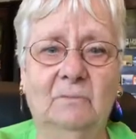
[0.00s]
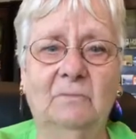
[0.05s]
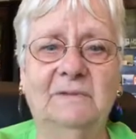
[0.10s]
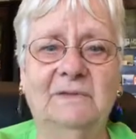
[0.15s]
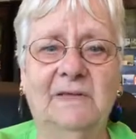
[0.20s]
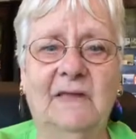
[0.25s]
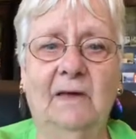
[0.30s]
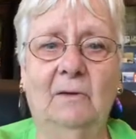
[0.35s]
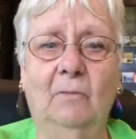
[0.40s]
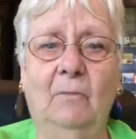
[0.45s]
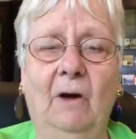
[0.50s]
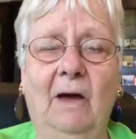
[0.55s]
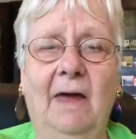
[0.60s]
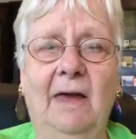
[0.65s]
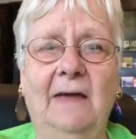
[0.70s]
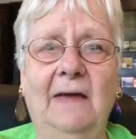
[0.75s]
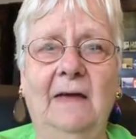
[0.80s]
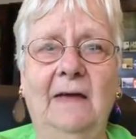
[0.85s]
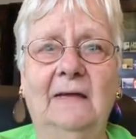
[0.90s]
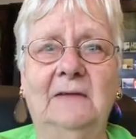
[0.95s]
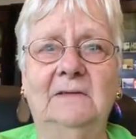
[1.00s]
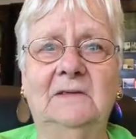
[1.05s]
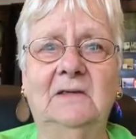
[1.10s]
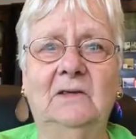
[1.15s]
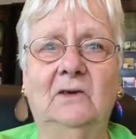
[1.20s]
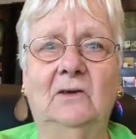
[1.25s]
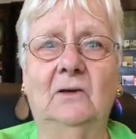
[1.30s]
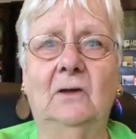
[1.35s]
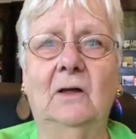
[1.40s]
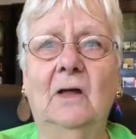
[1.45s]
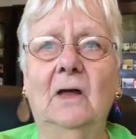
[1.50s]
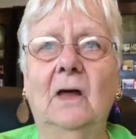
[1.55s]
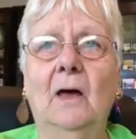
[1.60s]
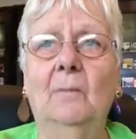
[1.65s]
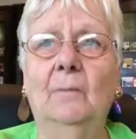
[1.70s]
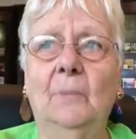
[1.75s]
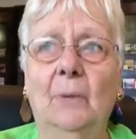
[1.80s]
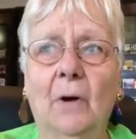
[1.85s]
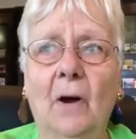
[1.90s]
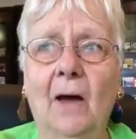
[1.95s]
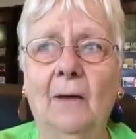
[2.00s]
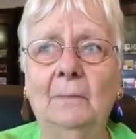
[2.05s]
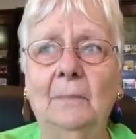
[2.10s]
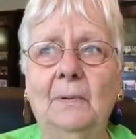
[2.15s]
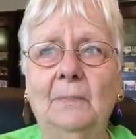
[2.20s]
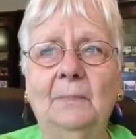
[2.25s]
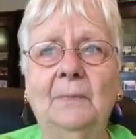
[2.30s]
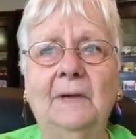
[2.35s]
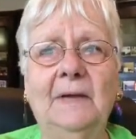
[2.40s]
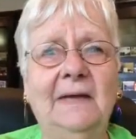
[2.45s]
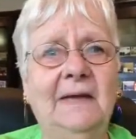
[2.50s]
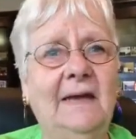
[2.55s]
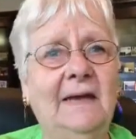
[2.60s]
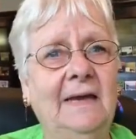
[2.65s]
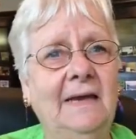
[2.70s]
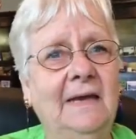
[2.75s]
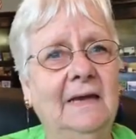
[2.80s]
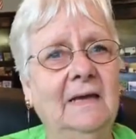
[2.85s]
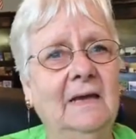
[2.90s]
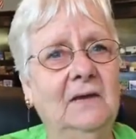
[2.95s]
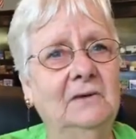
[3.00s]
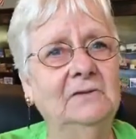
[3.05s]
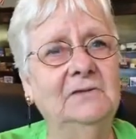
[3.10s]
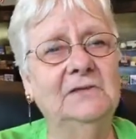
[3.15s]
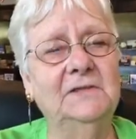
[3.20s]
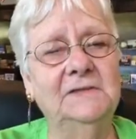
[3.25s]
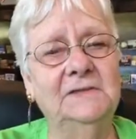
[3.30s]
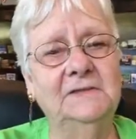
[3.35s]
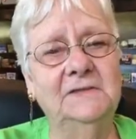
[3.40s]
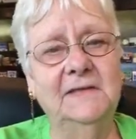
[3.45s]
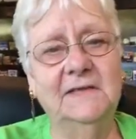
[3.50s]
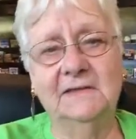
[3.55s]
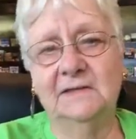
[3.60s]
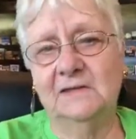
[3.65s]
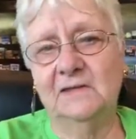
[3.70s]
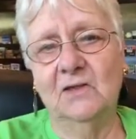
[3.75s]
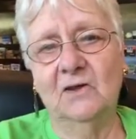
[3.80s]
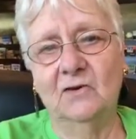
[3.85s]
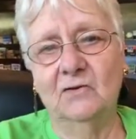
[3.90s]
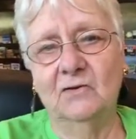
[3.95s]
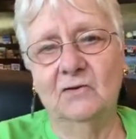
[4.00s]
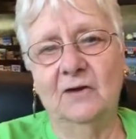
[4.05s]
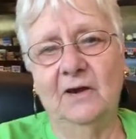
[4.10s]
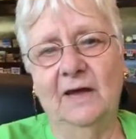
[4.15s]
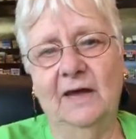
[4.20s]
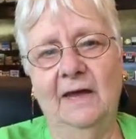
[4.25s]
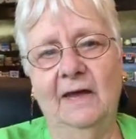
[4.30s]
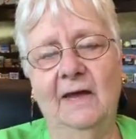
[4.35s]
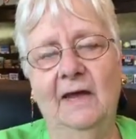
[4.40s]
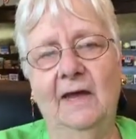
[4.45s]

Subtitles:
was that way until probably getting close to 6:30.